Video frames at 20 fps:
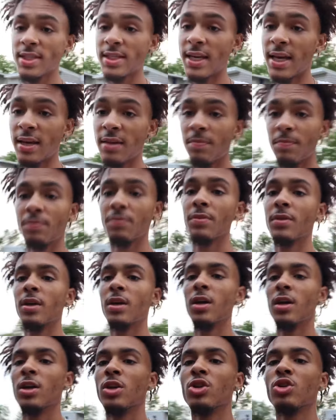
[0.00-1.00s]
tint,
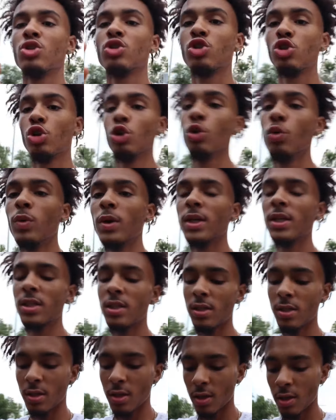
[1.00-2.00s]
two
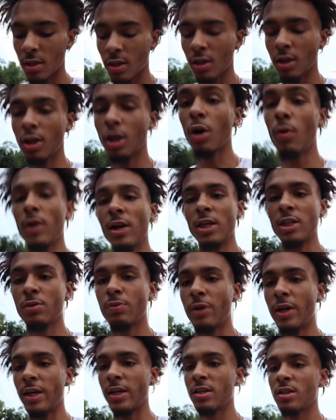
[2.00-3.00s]
was lowering
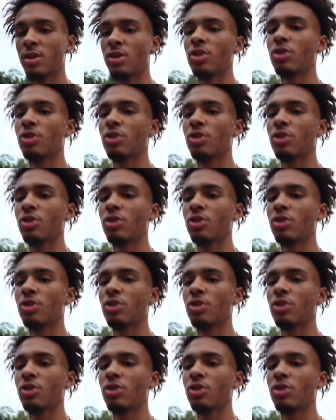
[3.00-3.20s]
springs,